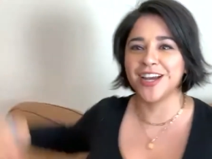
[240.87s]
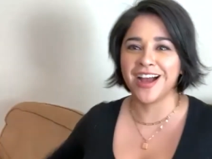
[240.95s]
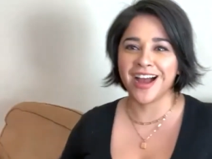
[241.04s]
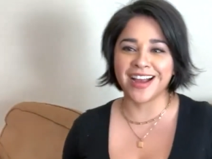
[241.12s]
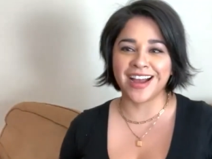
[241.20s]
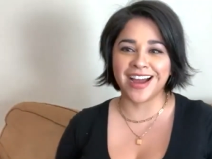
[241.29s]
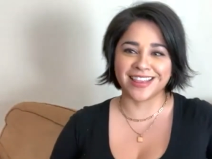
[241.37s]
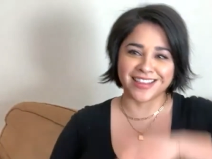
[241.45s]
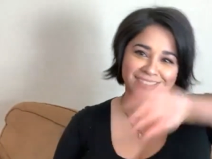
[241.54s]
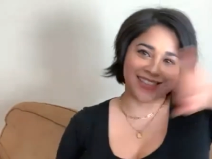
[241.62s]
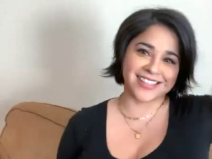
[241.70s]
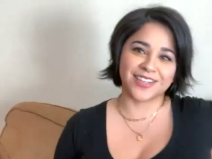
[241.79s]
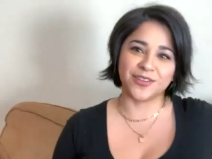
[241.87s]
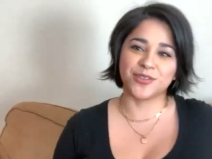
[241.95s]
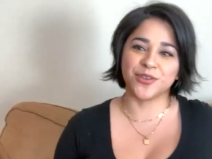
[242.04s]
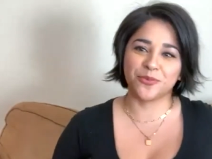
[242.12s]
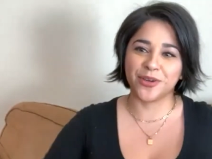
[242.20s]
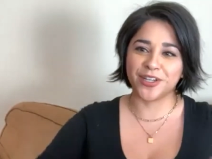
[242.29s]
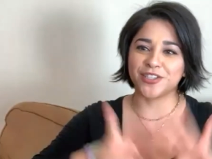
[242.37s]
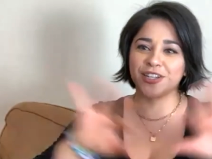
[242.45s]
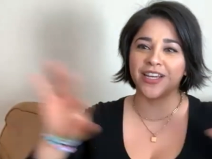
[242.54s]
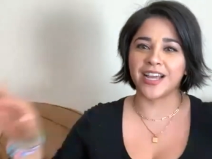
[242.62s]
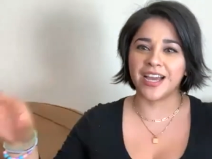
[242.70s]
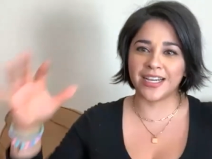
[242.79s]
I got this, thank you so much.
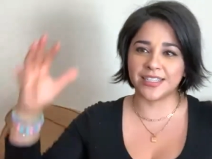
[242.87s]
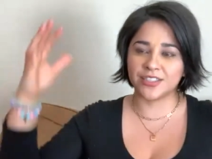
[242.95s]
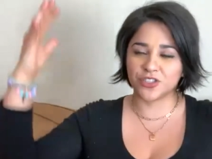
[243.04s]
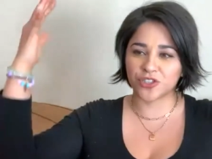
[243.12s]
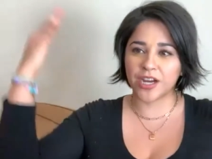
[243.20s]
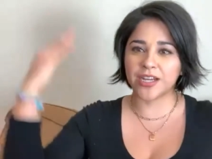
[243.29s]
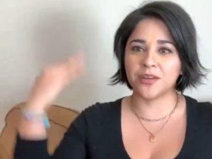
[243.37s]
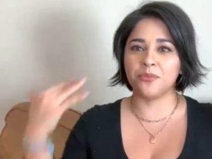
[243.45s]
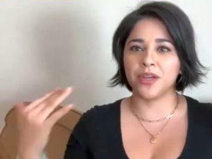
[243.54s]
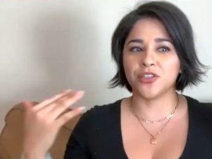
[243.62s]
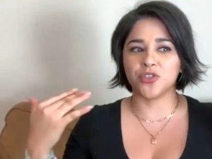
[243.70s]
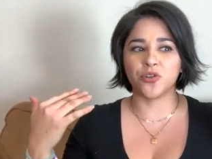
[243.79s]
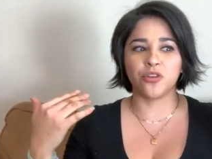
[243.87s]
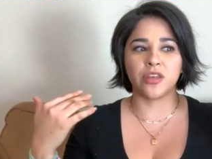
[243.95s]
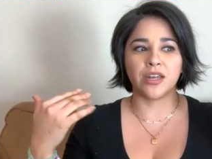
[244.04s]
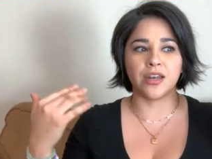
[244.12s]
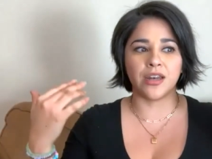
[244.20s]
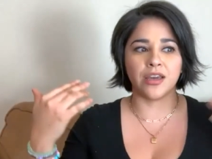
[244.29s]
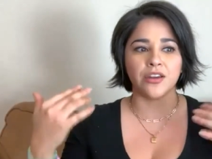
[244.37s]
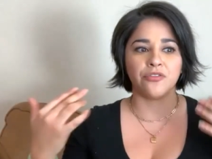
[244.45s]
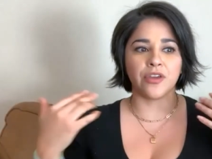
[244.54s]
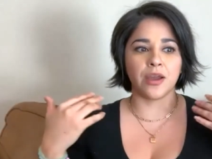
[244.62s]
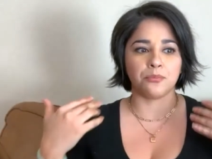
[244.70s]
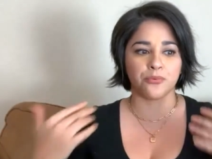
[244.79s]
Like I tried to make sure that none of
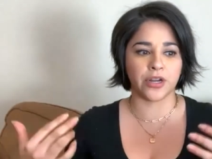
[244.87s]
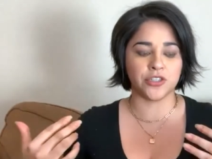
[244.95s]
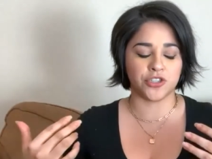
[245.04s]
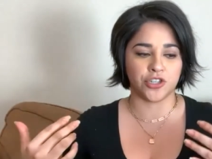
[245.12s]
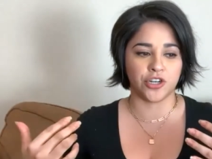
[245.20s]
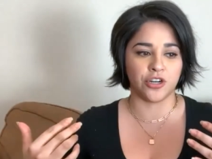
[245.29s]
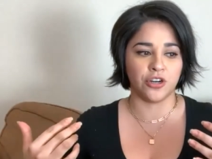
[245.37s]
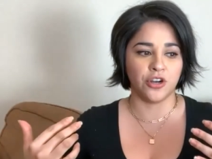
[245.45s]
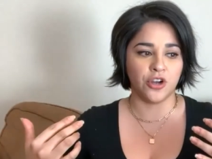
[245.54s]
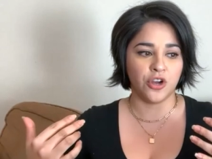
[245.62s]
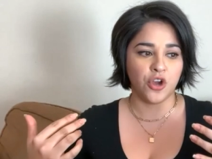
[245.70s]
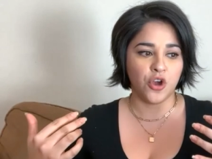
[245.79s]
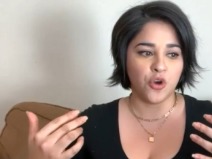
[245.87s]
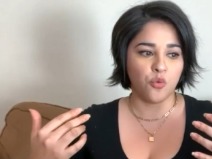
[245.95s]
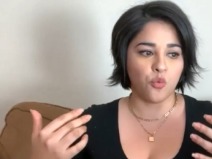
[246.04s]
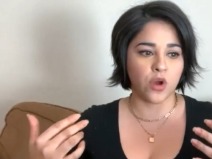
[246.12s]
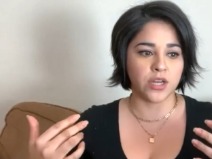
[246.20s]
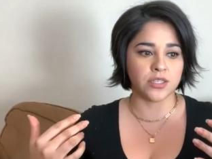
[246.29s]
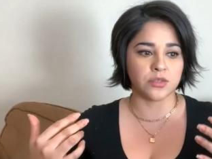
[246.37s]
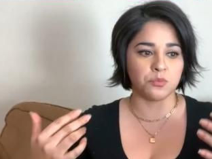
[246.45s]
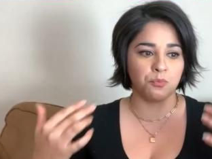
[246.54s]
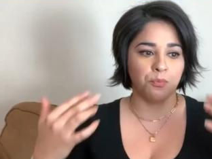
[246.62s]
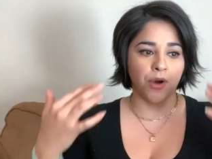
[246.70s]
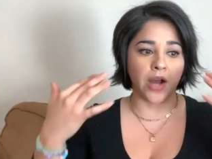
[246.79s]
that pressure was
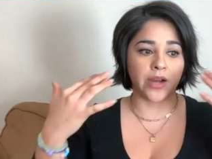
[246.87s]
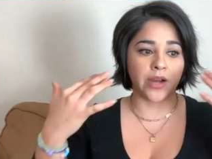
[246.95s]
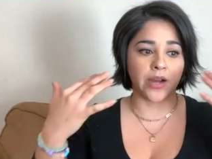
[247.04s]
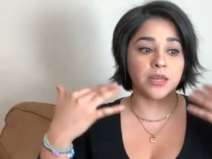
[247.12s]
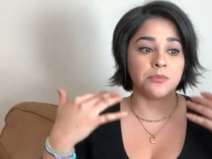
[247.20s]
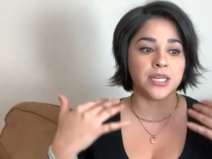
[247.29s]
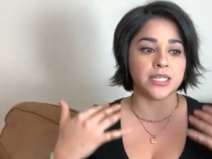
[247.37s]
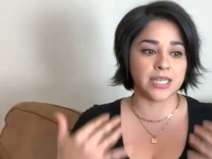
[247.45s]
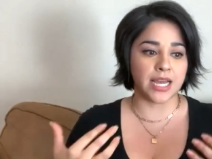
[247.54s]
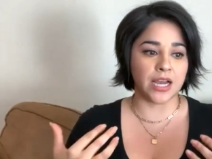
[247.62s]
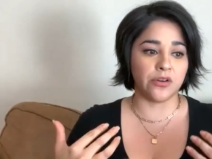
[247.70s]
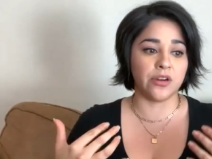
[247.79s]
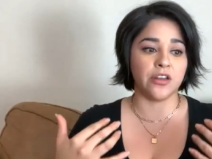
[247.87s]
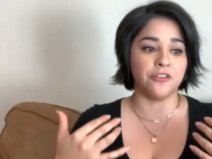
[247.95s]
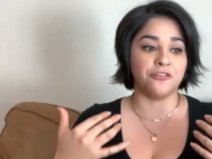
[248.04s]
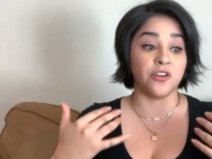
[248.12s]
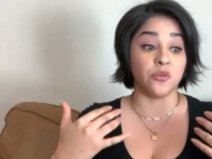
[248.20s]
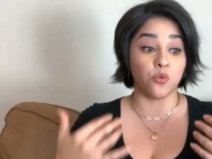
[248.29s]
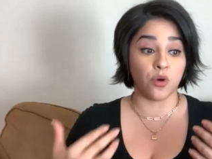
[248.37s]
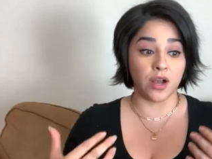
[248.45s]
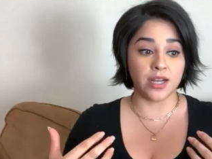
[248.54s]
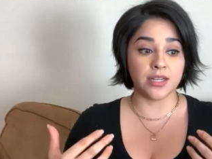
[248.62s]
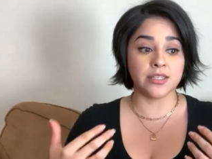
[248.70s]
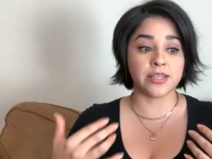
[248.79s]
bogging me down. And if it
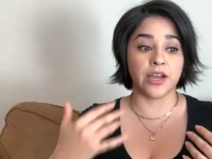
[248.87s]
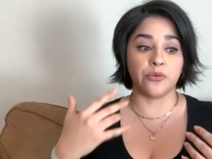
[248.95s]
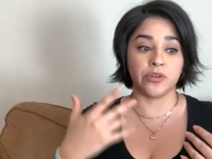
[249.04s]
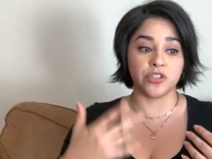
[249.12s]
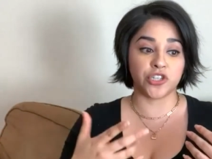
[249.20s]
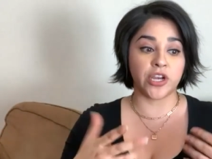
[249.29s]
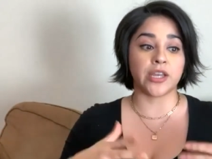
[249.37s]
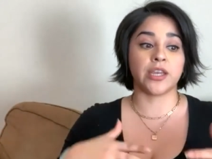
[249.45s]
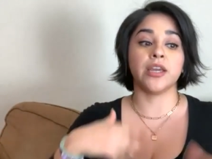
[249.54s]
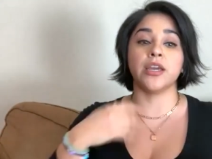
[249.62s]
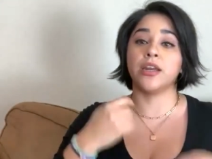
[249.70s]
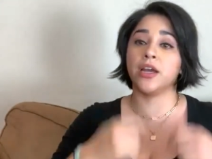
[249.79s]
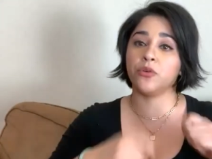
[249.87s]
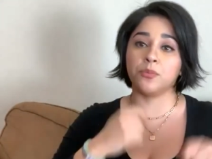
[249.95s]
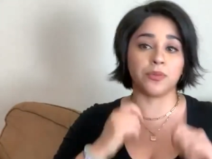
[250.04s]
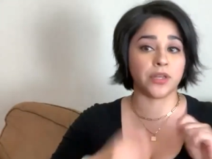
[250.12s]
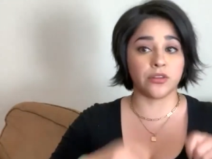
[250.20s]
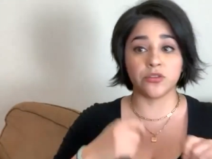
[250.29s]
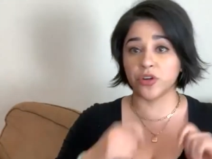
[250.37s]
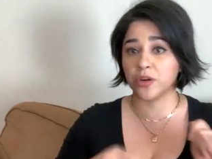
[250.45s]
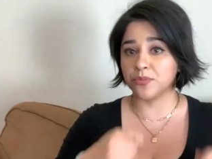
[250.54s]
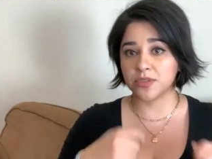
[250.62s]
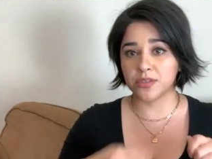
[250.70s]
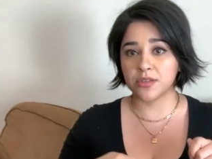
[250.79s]
was, I would check it and I would play the
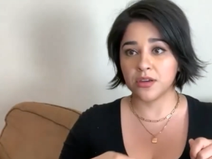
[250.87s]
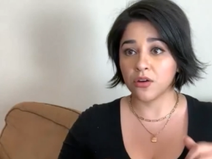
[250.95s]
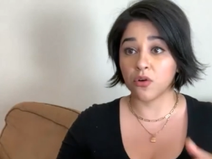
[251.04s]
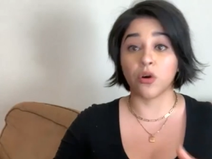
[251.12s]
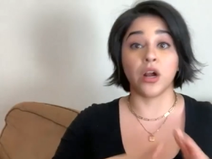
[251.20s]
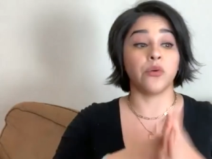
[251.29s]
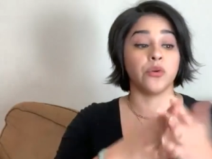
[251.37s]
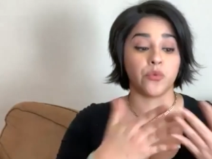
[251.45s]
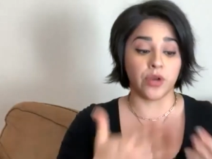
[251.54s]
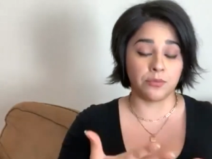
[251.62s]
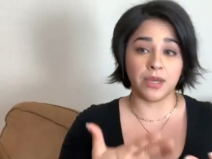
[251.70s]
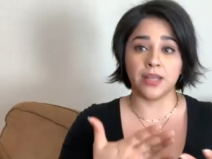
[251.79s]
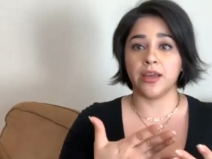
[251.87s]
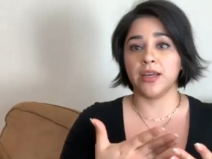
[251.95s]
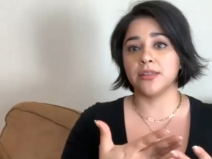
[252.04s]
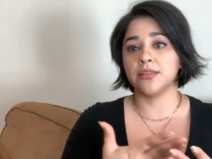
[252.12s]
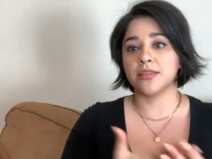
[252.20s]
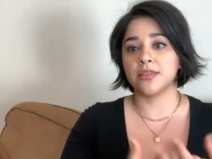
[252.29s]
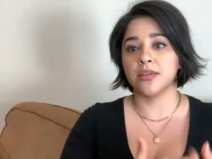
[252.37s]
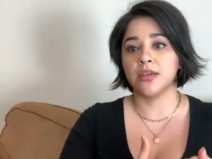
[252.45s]
drums or I would run my lines.